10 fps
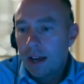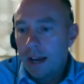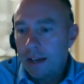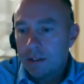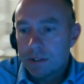
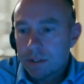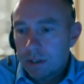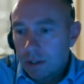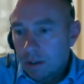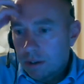and
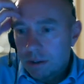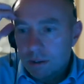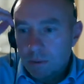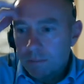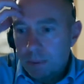
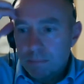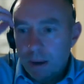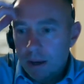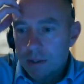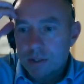we've been
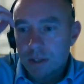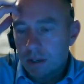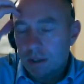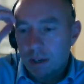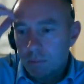
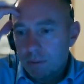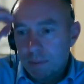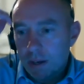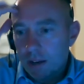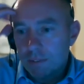
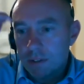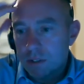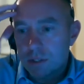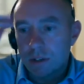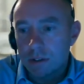having
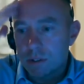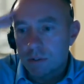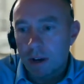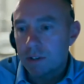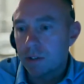students
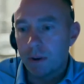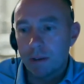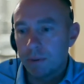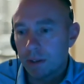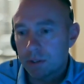graduate
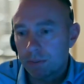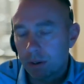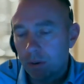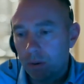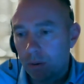with us for
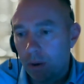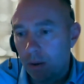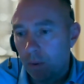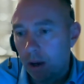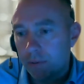quite a
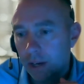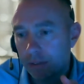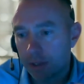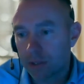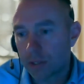while now
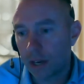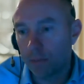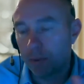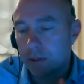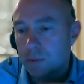that stay
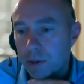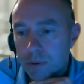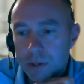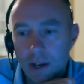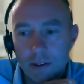with us. We
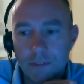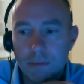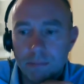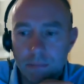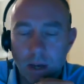also have
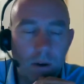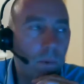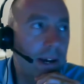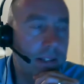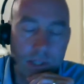them go
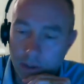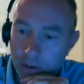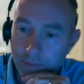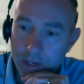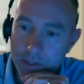away to
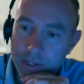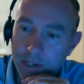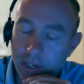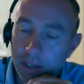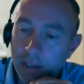
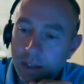university,